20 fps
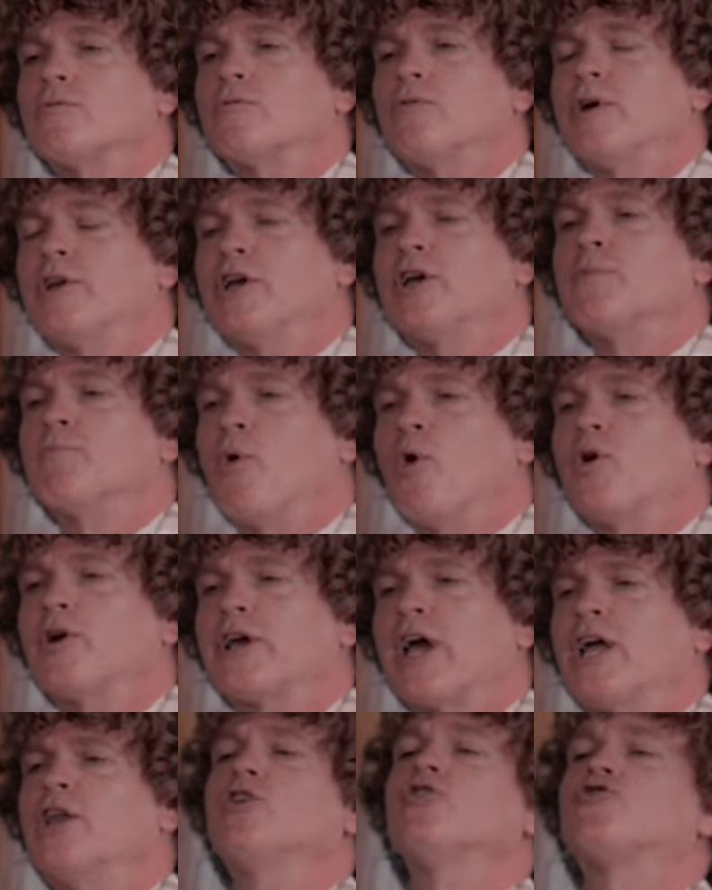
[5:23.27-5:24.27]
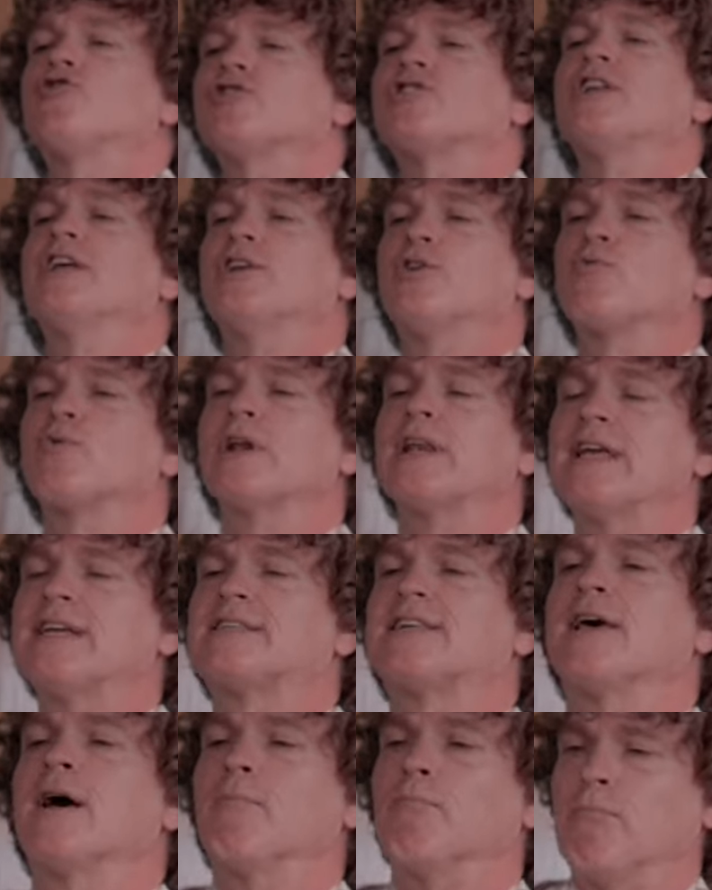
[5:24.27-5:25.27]
When you get born again, you just need to
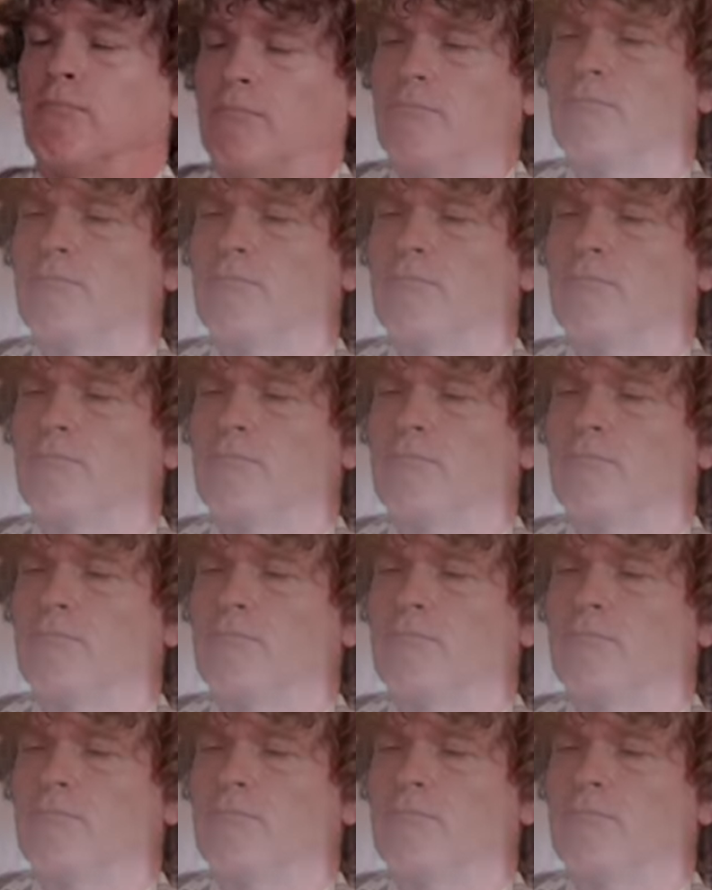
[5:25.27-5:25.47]
release him,